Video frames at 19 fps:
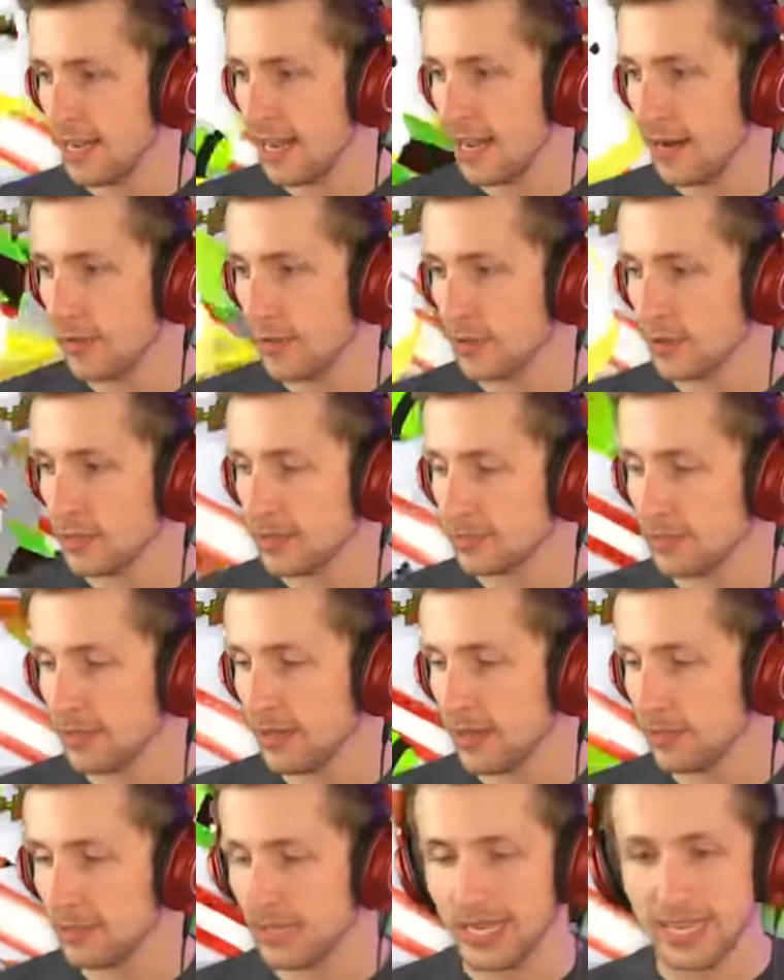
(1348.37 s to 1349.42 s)
and we'll
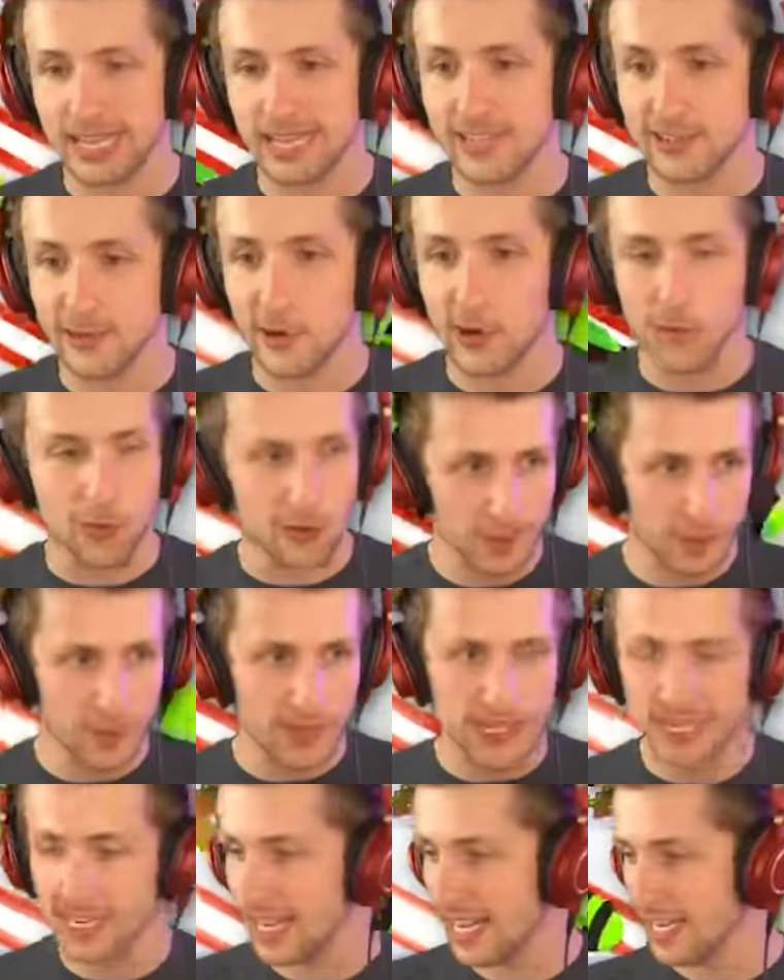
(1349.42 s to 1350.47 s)
play in normal
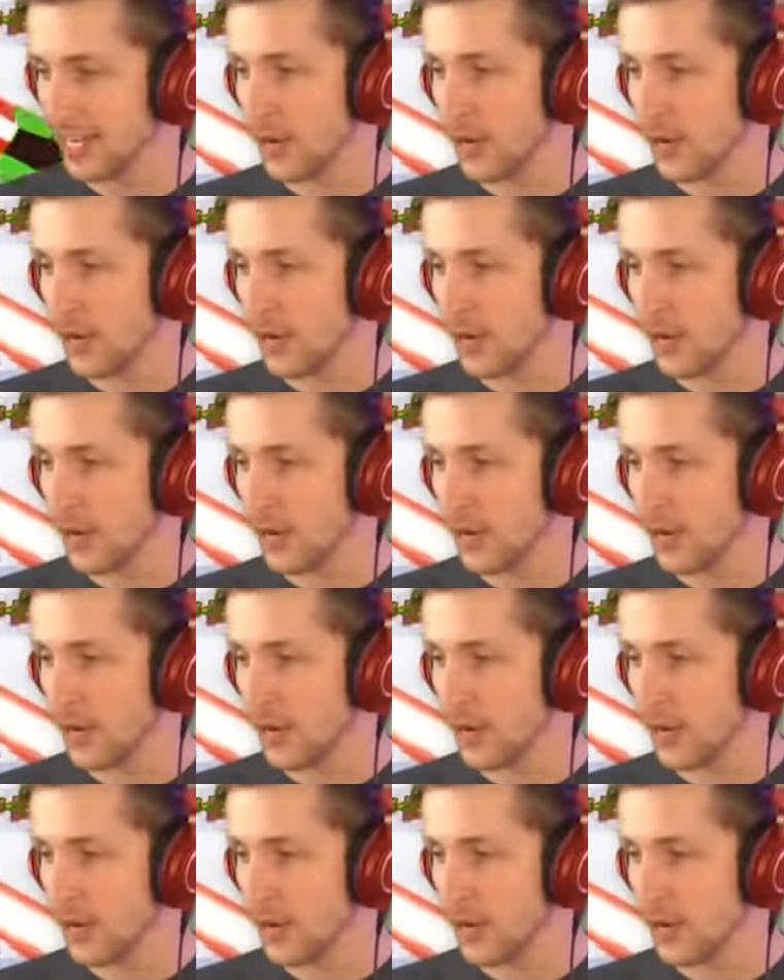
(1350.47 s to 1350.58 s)
speed and